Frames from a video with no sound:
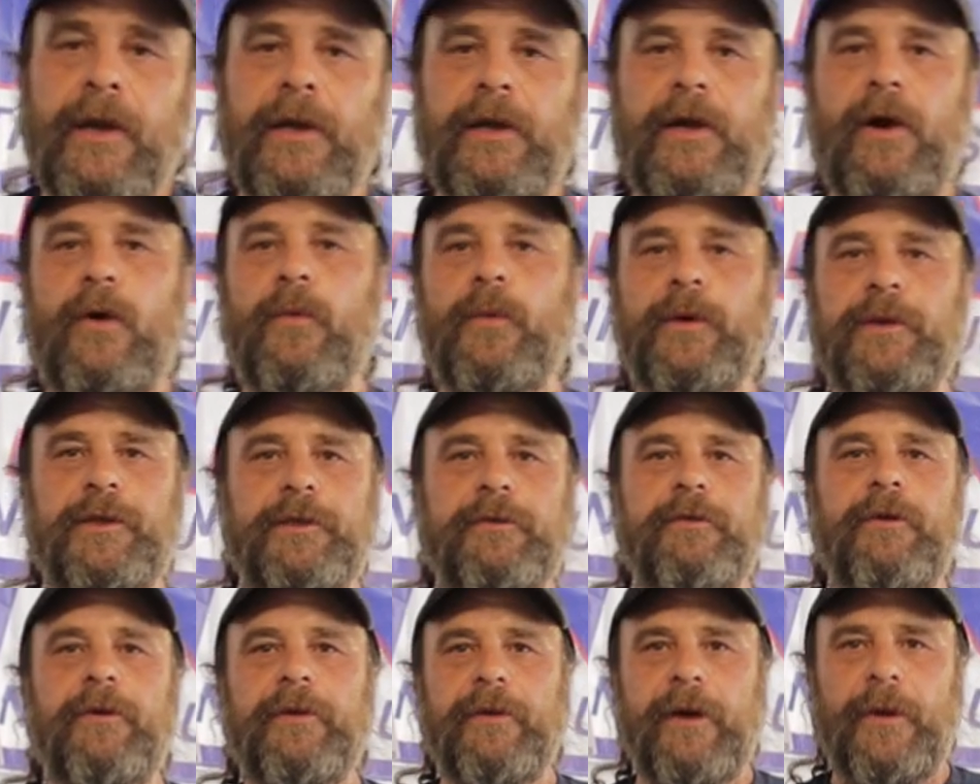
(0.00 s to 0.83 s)
No, we're
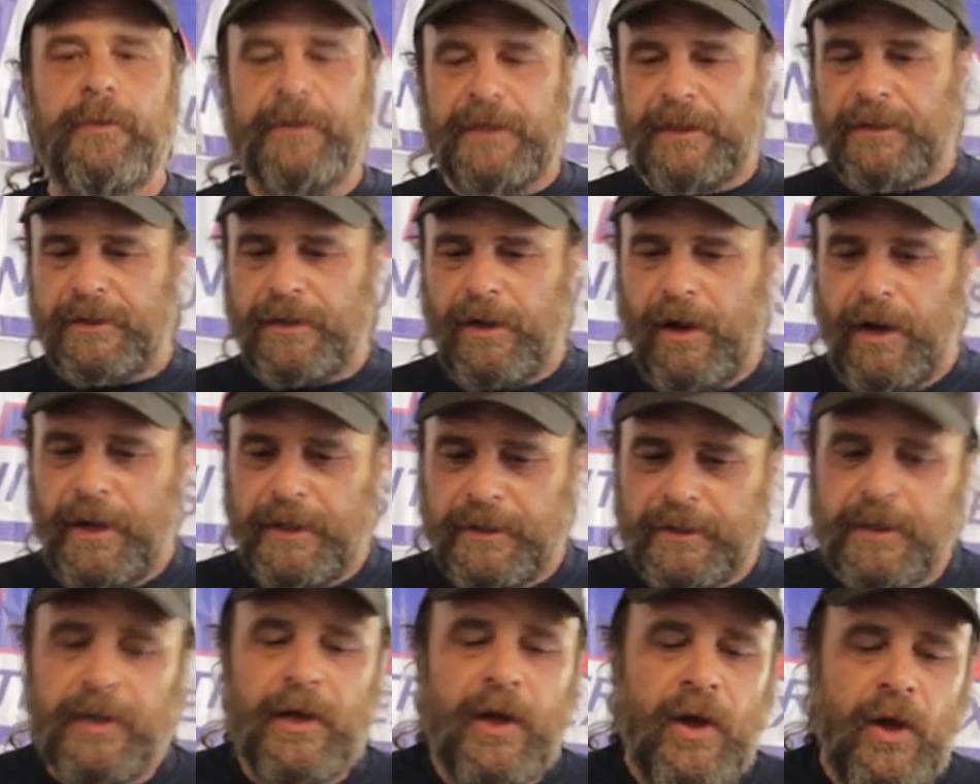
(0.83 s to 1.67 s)
screwing around with these
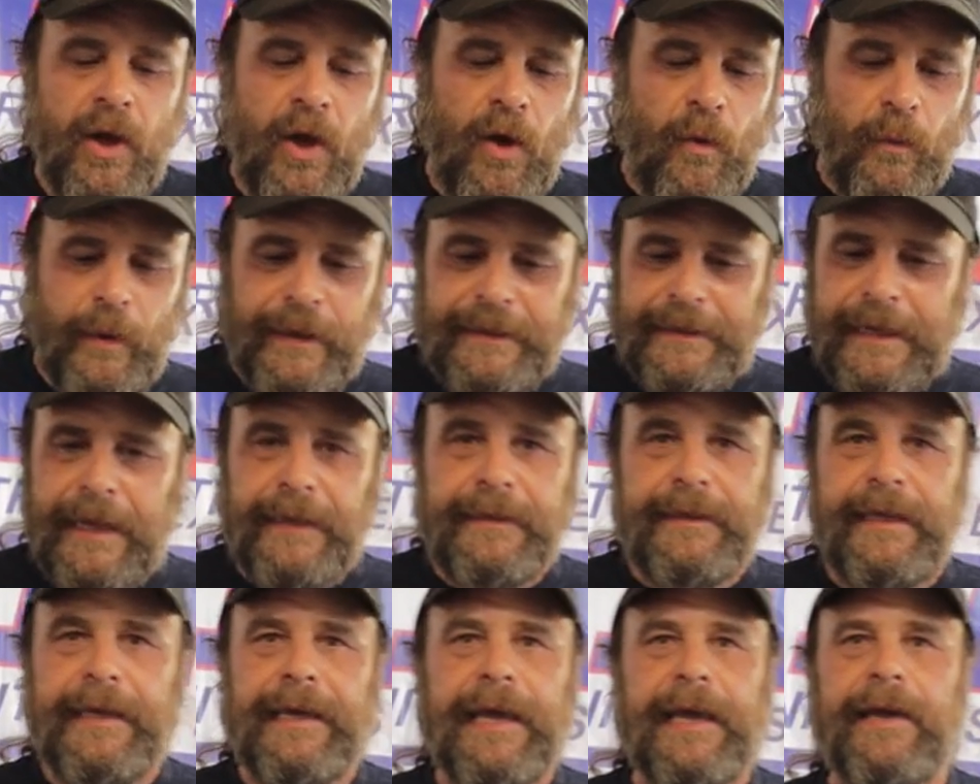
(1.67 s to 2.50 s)
cars. We
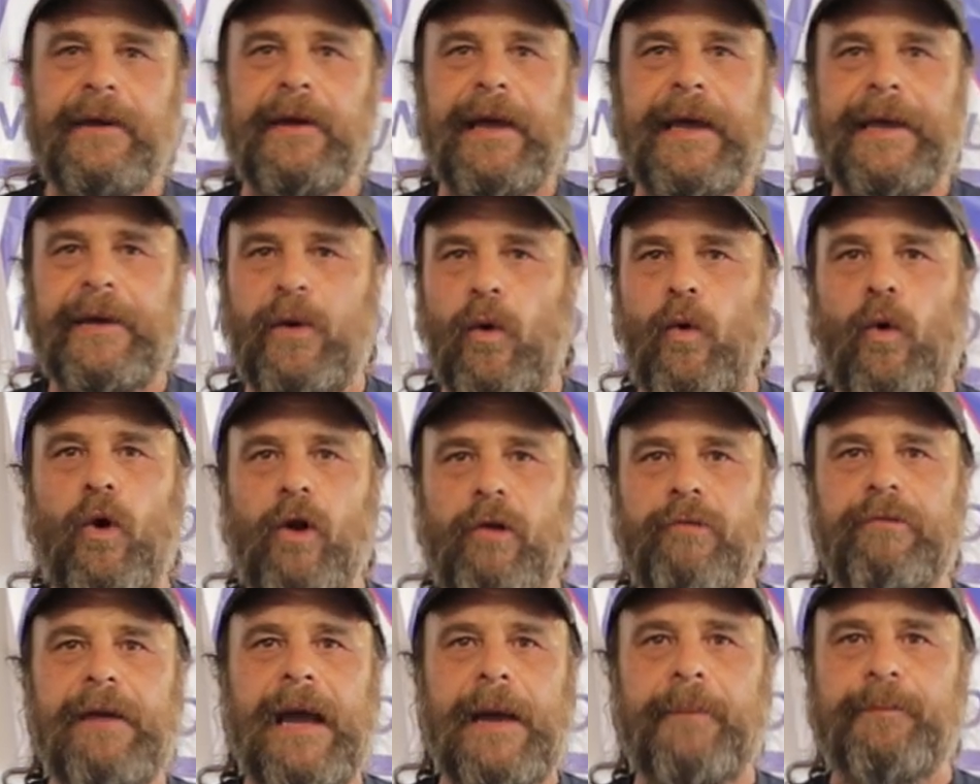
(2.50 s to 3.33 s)
tend to get like
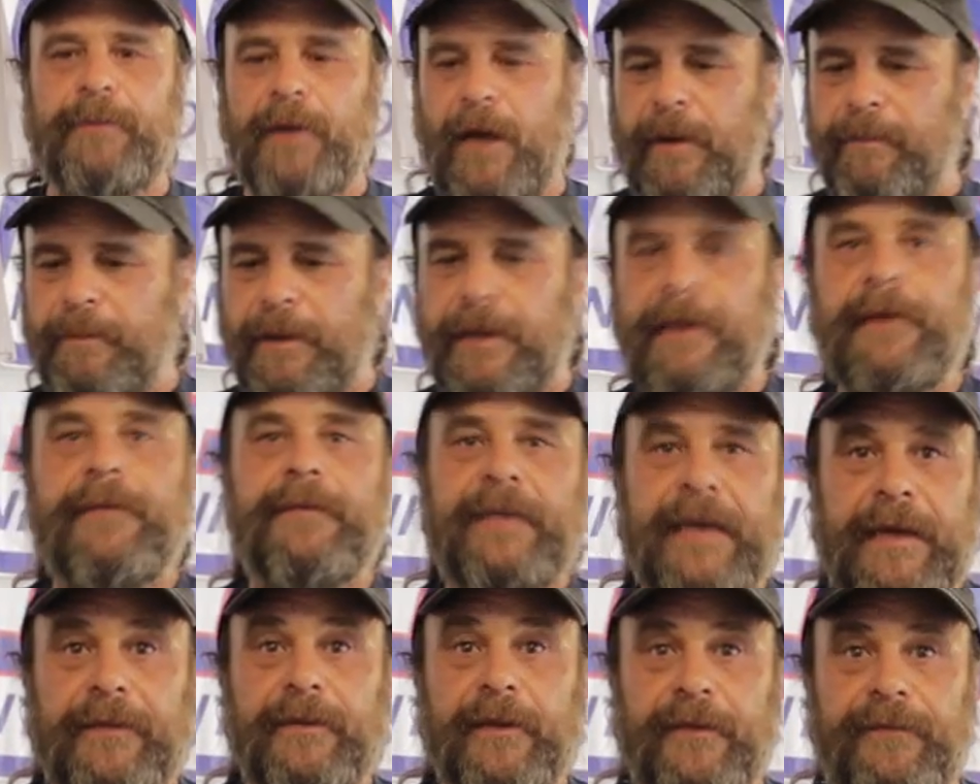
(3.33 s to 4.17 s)
all wrapped up
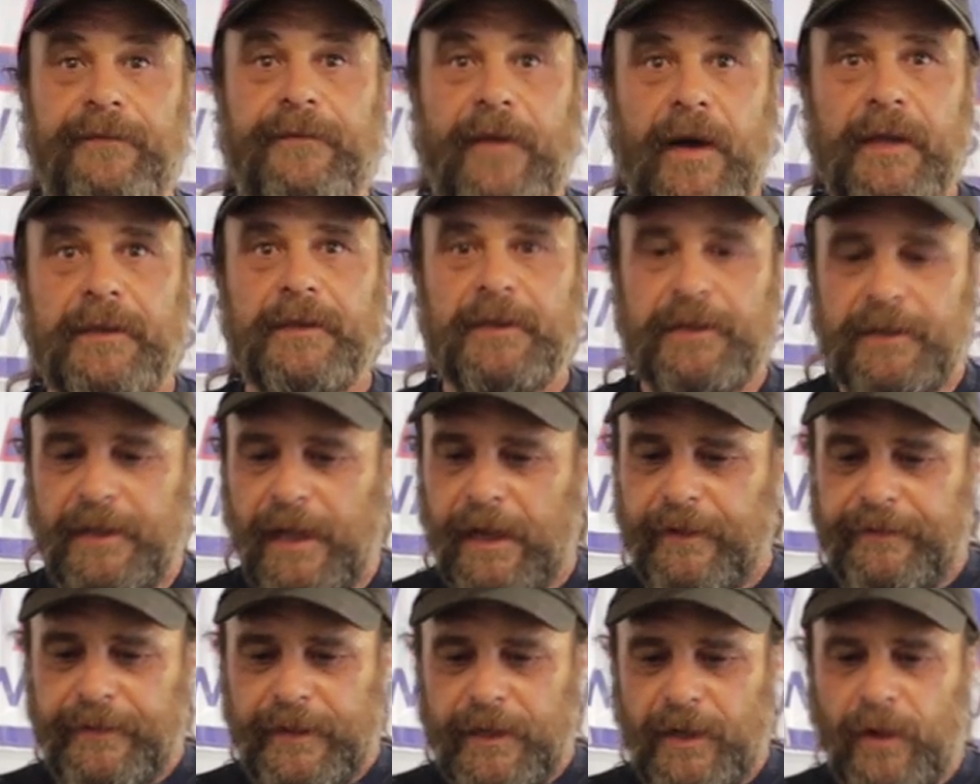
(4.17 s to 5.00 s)
in the fun
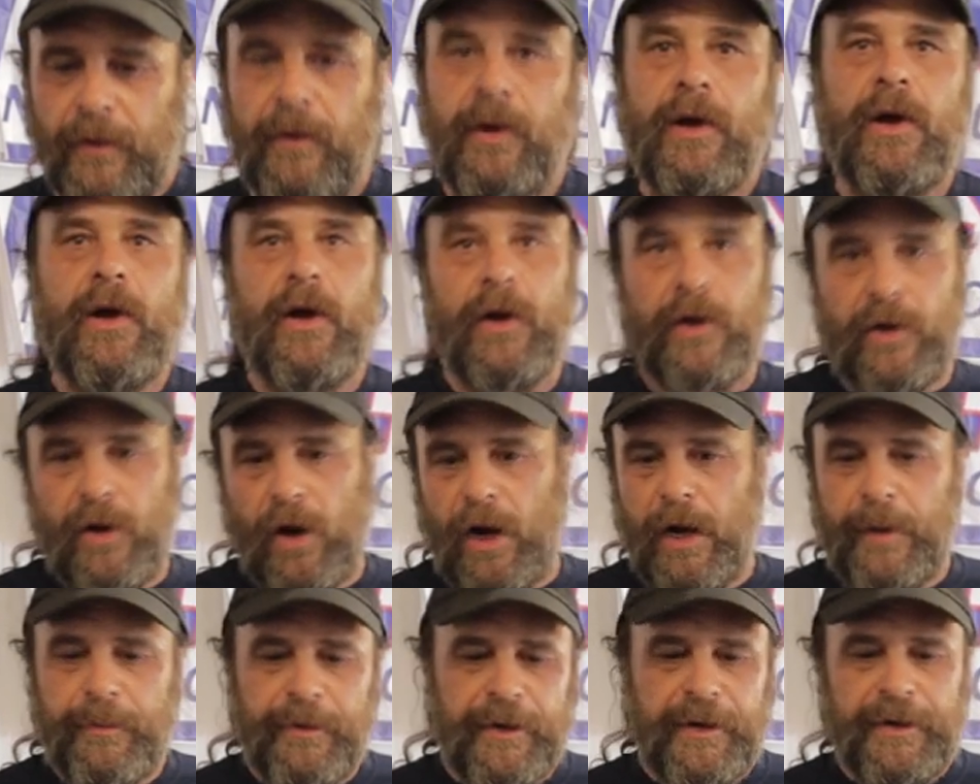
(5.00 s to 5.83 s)
stuff, you know,
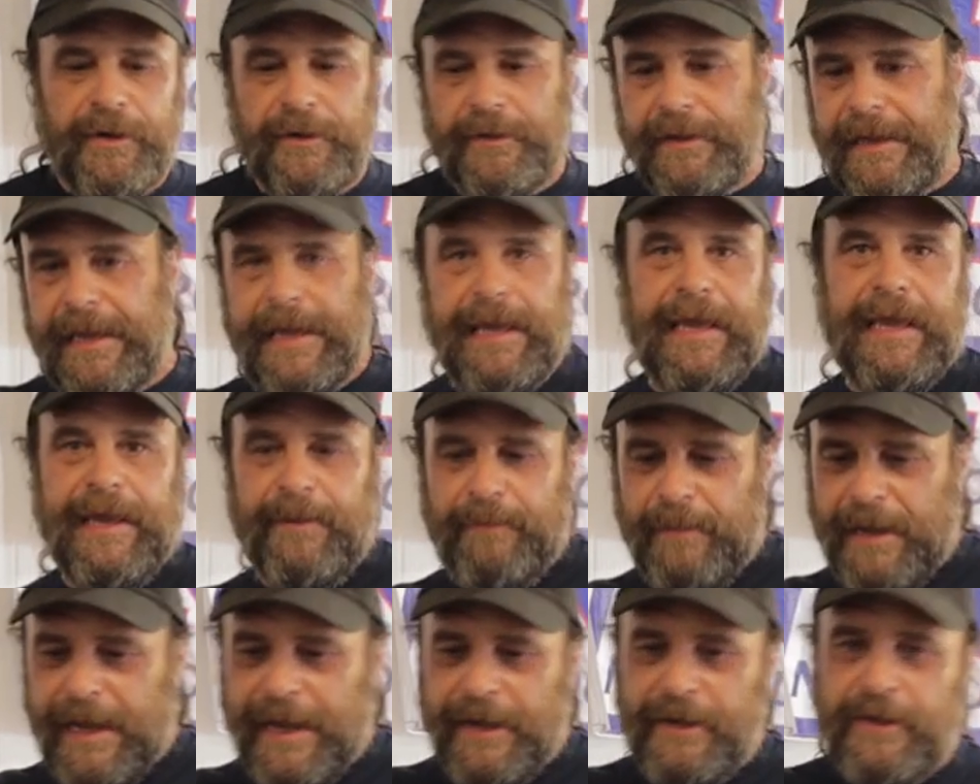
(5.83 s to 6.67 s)
carburetor,
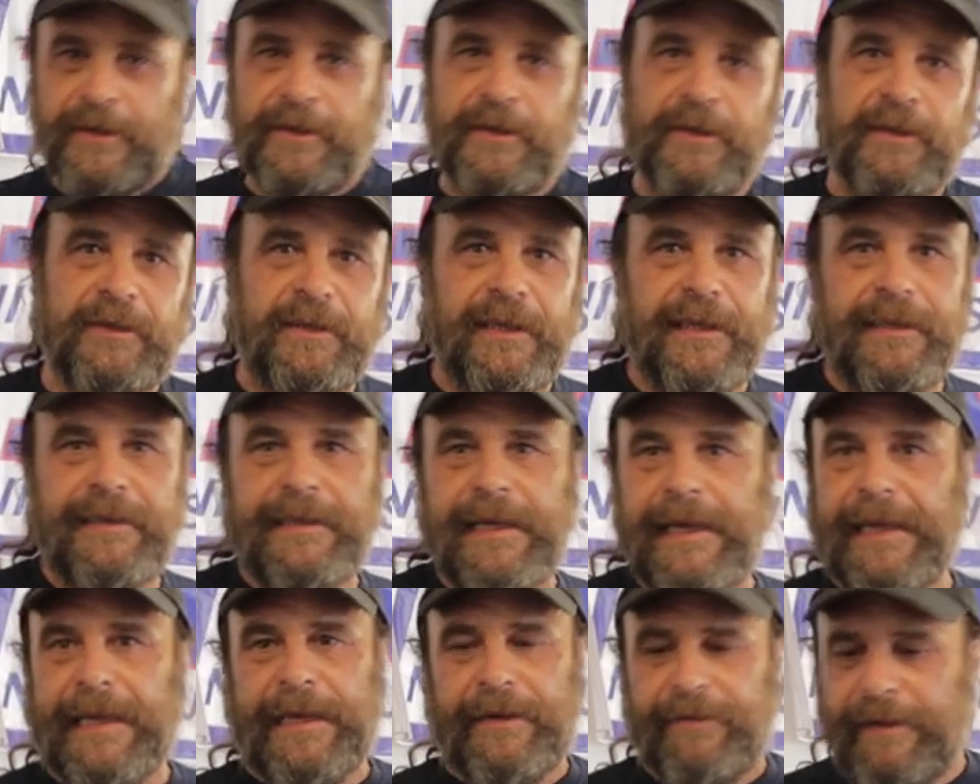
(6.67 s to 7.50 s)
cam, headers,
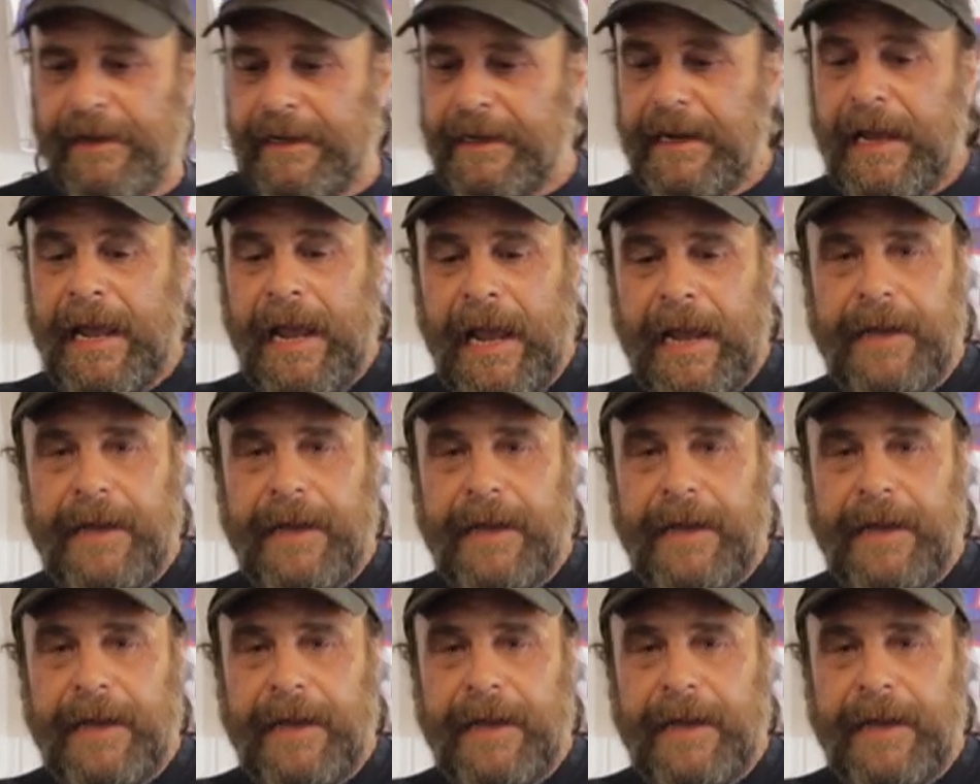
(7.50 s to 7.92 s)
intake, right?